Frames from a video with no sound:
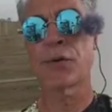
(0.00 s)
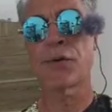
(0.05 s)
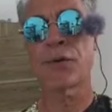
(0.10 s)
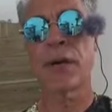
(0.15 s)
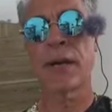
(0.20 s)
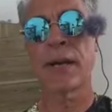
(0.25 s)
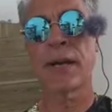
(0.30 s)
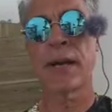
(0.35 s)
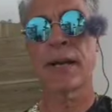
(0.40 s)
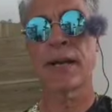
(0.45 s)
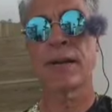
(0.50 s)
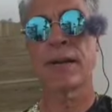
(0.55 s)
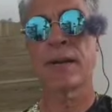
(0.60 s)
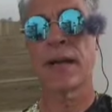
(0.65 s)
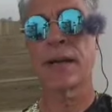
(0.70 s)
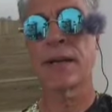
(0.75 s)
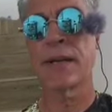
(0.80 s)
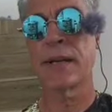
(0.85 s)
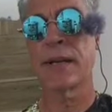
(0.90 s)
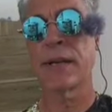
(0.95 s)
trade
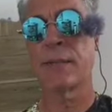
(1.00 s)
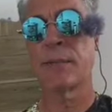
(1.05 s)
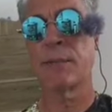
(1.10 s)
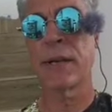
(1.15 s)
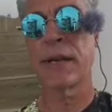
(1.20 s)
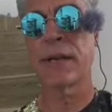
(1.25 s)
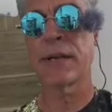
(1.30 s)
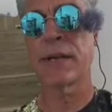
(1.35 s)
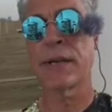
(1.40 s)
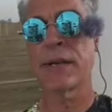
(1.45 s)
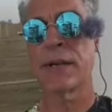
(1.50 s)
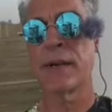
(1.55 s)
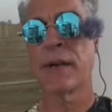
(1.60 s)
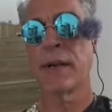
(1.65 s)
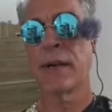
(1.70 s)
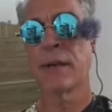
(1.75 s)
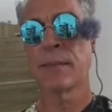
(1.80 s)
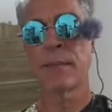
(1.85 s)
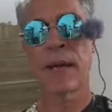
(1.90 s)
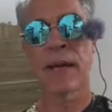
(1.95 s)
I did in Binion.
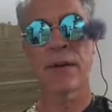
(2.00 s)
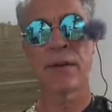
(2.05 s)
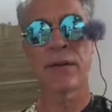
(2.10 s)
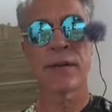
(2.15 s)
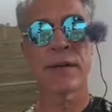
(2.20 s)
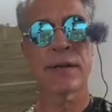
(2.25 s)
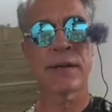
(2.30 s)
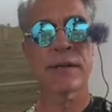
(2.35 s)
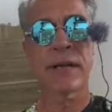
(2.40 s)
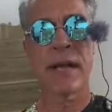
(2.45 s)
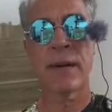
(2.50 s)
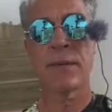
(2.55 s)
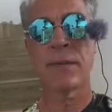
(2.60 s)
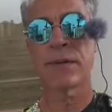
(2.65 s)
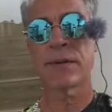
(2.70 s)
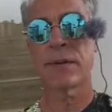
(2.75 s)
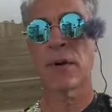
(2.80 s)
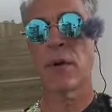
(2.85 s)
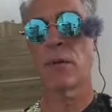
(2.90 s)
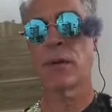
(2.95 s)
My goodness, that
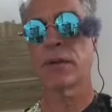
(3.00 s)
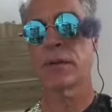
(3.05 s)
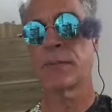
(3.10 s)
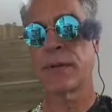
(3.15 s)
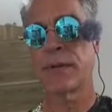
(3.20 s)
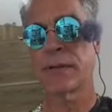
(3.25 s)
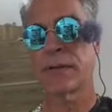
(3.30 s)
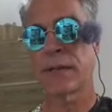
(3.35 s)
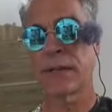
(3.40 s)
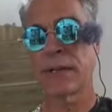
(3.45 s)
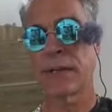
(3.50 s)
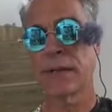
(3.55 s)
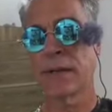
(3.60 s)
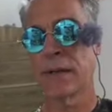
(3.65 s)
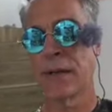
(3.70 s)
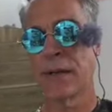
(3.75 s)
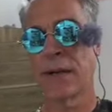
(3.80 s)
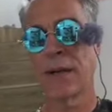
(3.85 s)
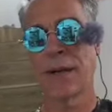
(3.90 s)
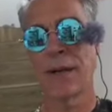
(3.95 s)
one's always busy.
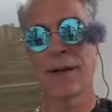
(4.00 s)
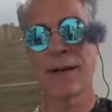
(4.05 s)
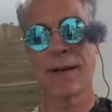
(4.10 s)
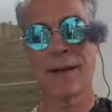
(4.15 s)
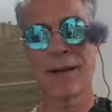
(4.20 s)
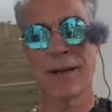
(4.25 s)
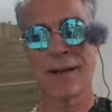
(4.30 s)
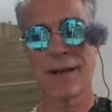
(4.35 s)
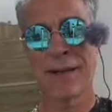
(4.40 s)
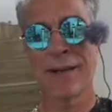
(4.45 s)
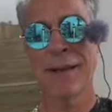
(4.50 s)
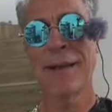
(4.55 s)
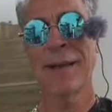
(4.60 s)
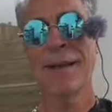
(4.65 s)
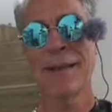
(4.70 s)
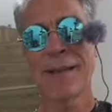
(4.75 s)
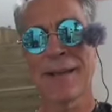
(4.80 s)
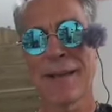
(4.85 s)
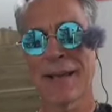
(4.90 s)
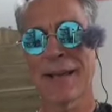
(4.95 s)

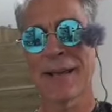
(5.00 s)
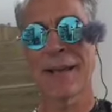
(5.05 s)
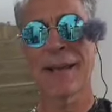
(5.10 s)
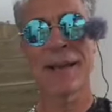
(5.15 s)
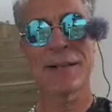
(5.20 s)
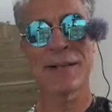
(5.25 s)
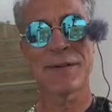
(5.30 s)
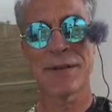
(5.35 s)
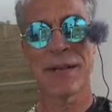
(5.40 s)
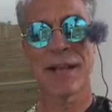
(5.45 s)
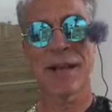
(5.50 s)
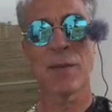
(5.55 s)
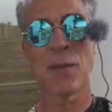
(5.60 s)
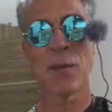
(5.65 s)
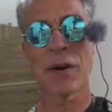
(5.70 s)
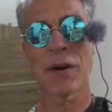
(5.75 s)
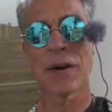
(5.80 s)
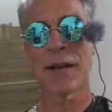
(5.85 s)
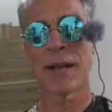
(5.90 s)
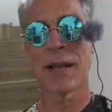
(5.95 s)
They got guys who are
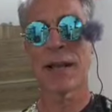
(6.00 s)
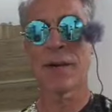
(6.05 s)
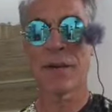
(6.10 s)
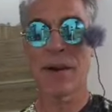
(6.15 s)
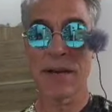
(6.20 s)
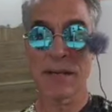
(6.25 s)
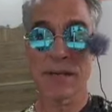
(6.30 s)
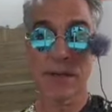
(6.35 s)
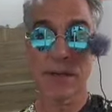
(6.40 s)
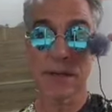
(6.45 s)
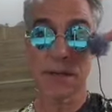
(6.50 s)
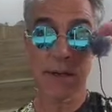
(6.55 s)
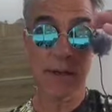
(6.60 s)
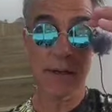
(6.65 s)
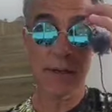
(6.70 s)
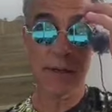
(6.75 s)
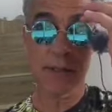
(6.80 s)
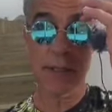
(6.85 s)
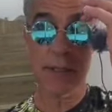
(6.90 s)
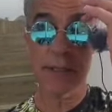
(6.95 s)
working like crazy in there,
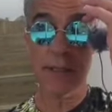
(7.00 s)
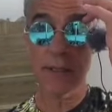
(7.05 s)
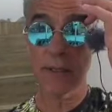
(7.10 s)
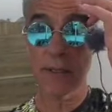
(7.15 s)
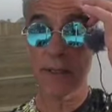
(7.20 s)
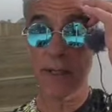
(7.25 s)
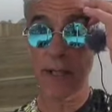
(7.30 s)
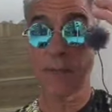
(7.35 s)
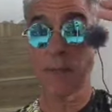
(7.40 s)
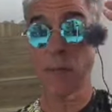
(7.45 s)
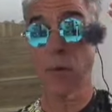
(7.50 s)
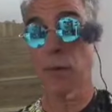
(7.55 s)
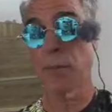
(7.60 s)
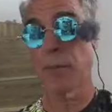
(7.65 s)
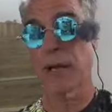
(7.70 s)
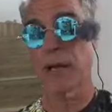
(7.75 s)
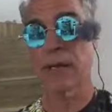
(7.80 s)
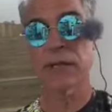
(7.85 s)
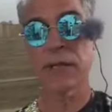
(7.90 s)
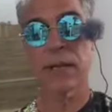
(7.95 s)
because they sell a lot more
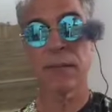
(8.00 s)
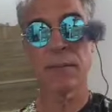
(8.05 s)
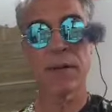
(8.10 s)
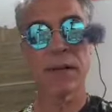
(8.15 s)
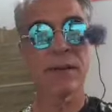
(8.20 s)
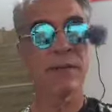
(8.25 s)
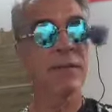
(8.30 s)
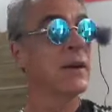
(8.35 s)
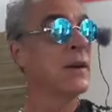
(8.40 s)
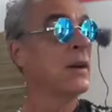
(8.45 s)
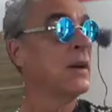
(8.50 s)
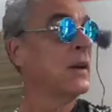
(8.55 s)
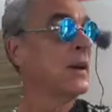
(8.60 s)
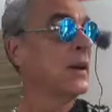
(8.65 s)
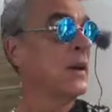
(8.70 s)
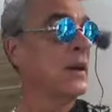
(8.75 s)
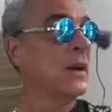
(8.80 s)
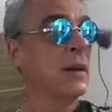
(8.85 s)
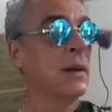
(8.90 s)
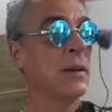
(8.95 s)
bikes, I believe.
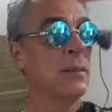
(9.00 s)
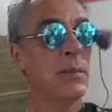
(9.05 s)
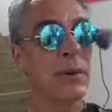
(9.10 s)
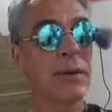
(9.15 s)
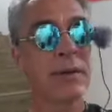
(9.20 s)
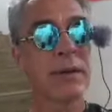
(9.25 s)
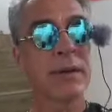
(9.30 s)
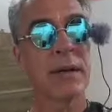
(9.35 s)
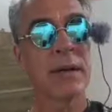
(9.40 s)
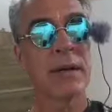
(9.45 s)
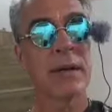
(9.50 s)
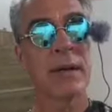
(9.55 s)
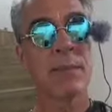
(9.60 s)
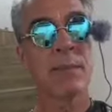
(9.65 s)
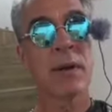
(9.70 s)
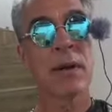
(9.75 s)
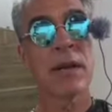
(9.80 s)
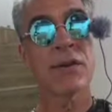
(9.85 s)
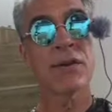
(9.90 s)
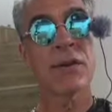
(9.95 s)
But
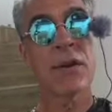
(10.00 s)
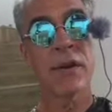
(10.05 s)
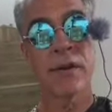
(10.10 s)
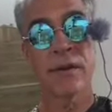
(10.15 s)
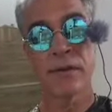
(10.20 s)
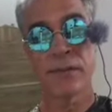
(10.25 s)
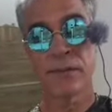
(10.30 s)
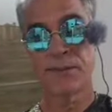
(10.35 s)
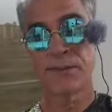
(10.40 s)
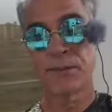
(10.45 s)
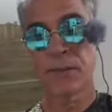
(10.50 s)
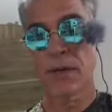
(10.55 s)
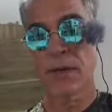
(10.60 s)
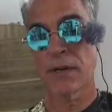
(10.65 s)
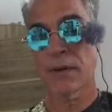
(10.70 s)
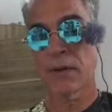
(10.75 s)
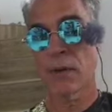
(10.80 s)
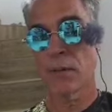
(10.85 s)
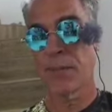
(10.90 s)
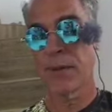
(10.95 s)
I'm gonna let you go.
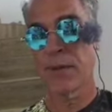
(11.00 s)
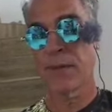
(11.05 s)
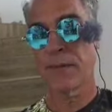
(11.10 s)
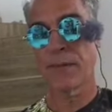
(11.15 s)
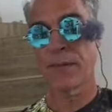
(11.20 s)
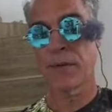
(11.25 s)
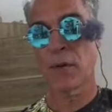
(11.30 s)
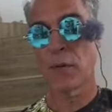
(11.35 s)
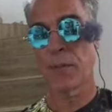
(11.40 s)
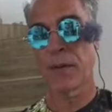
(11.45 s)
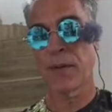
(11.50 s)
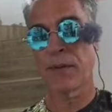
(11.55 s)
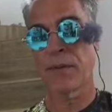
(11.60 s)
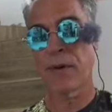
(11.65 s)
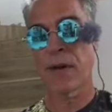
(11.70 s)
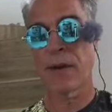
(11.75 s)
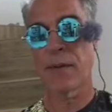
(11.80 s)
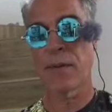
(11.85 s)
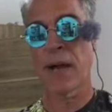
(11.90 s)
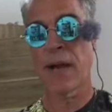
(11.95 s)
Don't be
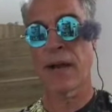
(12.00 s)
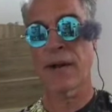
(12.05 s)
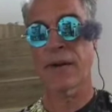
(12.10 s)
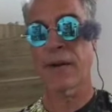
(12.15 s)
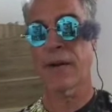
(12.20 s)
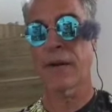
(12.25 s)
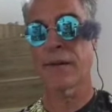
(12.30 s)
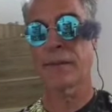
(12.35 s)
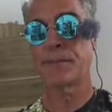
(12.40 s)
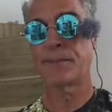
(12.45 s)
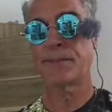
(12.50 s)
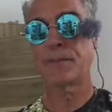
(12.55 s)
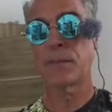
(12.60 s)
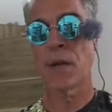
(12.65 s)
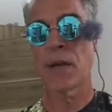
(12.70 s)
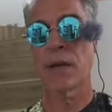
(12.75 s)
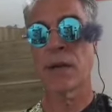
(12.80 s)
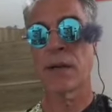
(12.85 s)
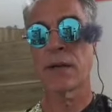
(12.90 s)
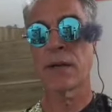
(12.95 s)
afraid of riding here.
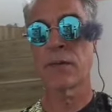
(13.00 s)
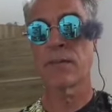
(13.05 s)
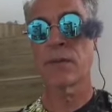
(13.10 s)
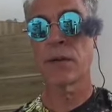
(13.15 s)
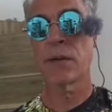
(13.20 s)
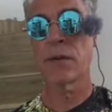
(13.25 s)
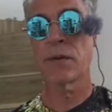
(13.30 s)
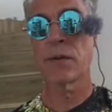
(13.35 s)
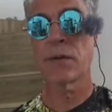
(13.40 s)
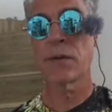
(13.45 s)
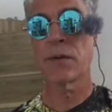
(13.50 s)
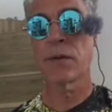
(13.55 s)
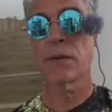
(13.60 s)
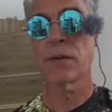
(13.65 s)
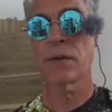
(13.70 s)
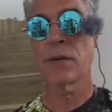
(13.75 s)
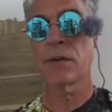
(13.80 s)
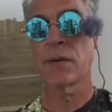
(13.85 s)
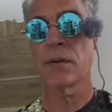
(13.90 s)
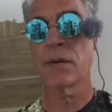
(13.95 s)

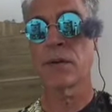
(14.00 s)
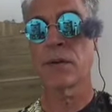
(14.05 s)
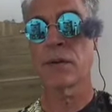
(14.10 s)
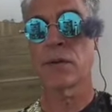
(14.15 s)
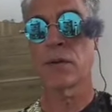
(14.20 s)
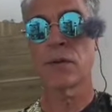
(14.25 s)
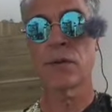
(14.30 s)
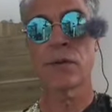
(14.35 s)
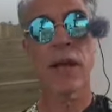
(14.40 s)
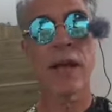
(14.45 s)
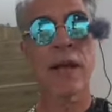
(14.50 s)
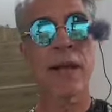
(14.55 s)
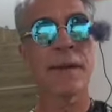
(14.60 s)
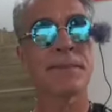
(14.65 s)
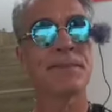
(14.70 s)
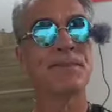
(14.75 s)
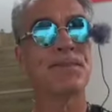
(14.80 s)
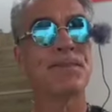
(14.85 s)
You can do okay.